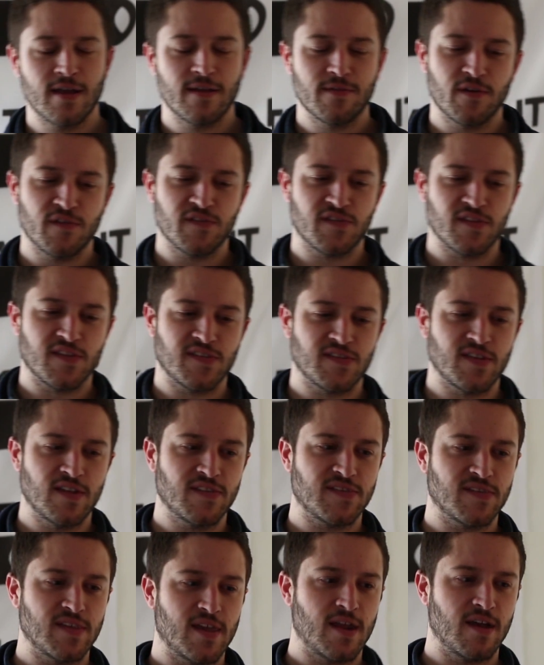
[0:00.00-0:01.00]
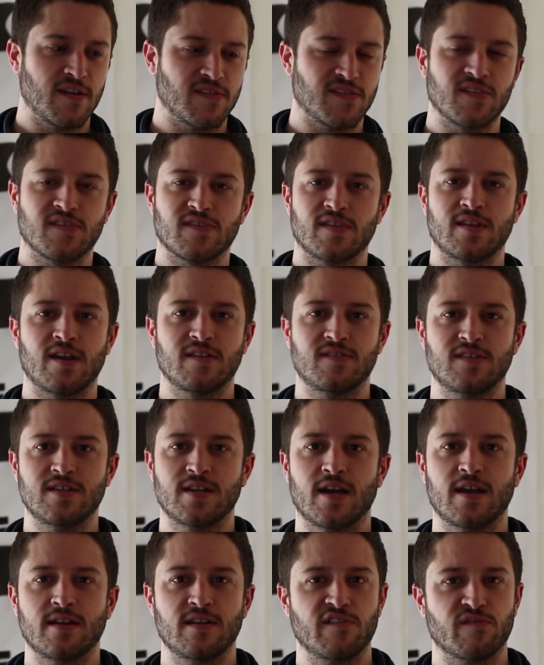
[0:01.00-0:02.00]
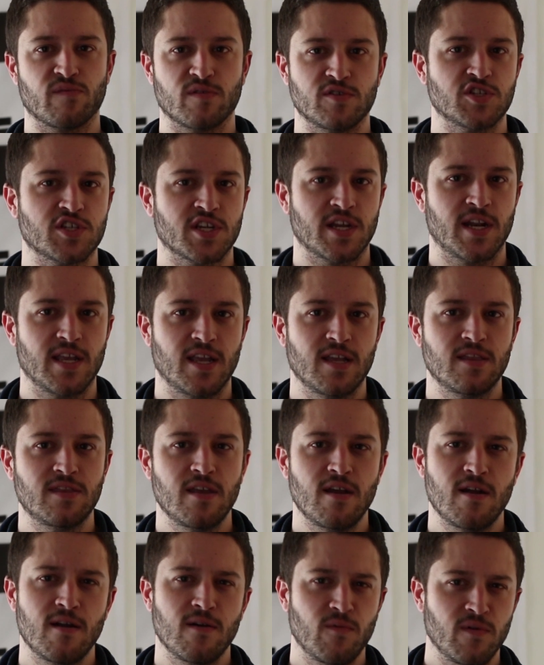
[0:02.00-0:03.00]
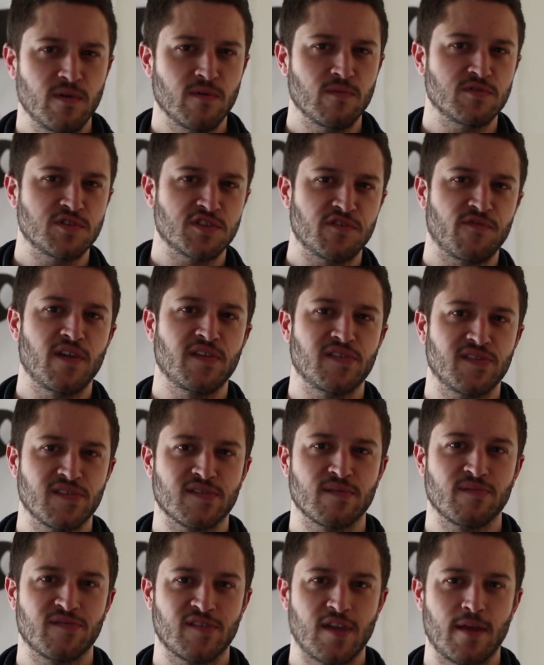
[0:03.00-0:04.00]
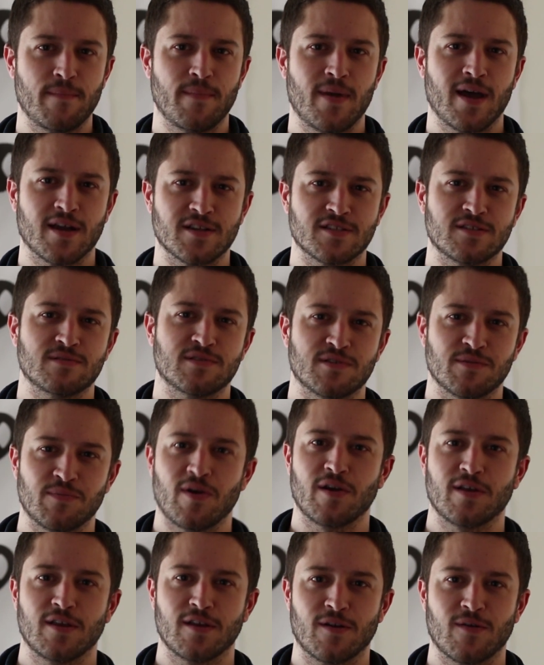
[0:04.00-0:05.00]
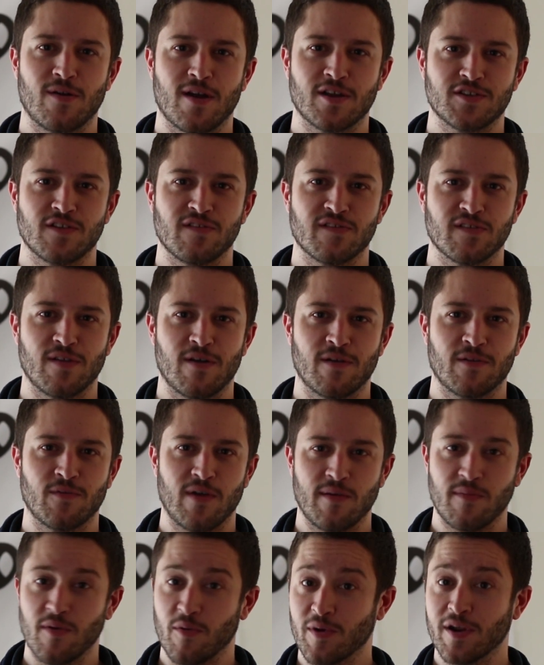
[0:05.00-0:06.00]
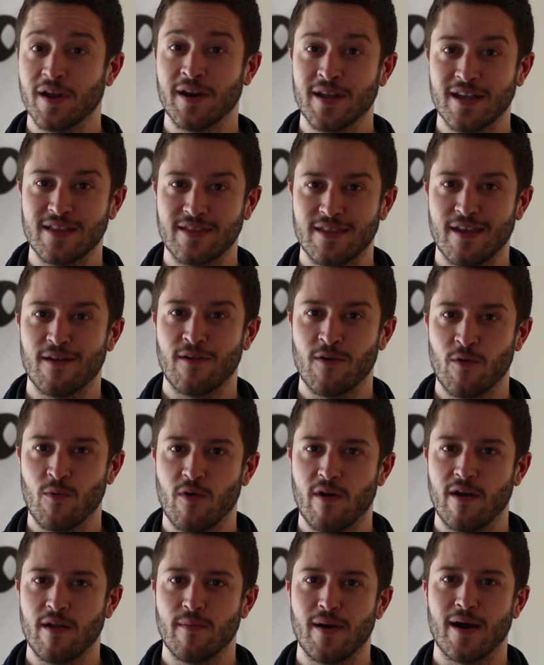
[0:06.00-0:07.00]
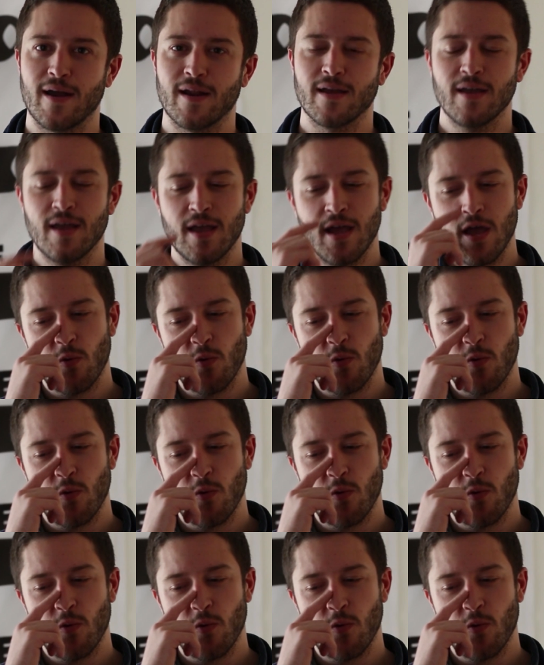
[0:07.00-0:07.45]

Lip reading: There's this sense that since the 1990s, we're just going to get there. We were just facing some setbacks and some market corrections along the way, but we're going to get there, don't worry about it.